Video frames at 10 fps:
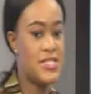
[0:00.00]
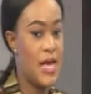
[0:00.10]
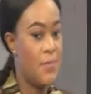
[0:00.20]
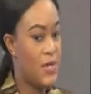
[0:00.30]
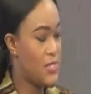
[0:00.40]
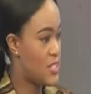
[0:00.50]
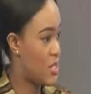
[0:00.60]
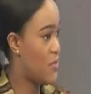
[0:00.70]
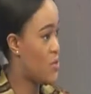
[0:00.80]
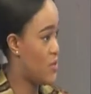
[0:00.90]
is happening
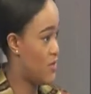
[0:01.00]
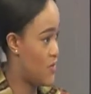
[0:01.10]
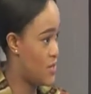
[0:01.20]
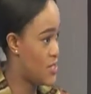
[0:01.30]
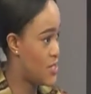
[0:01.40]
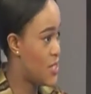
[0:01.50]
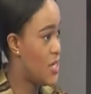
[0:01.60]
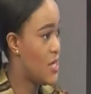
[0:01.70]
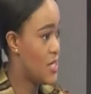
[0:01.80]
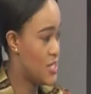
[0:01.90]
December 21st.
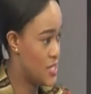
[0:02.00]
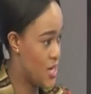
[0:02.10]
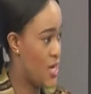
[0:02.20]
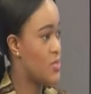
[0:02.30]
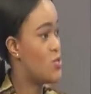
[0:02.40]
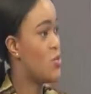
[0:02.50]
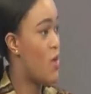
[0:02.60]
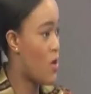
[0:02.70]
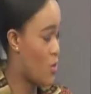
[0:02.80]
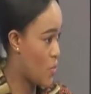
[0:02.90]
Certainly. Tomorrow, yeah,
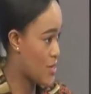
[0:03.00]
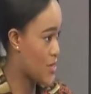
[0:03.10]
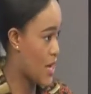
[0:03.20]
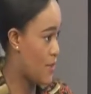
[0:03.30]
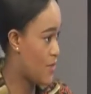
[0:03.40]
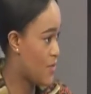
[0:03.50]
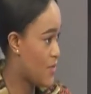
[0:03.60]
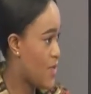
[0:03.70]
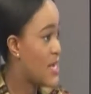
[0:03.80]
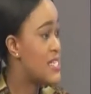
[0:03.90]
tomorrow Saturday. what time? 7
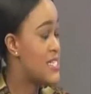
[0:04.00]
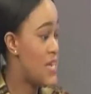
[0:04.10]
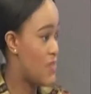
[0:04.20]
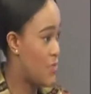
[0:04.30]
p.m. 7